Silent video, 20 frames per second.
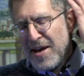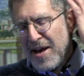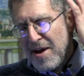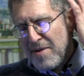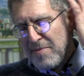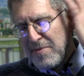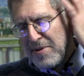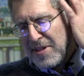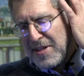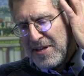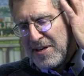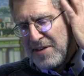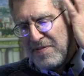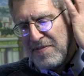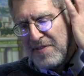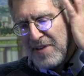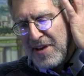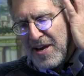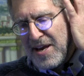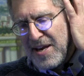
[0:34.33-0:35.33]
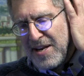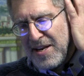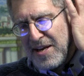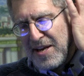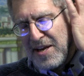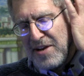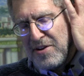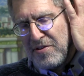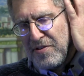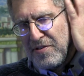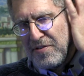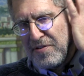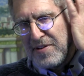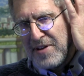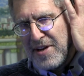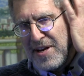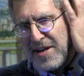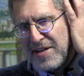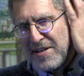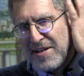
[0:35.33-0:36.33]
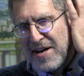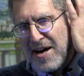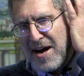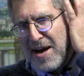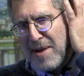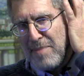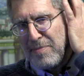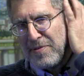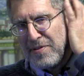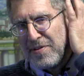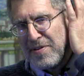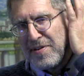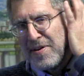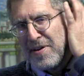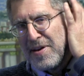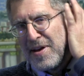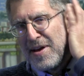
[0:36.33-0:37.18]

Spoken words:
And we live in interesting times.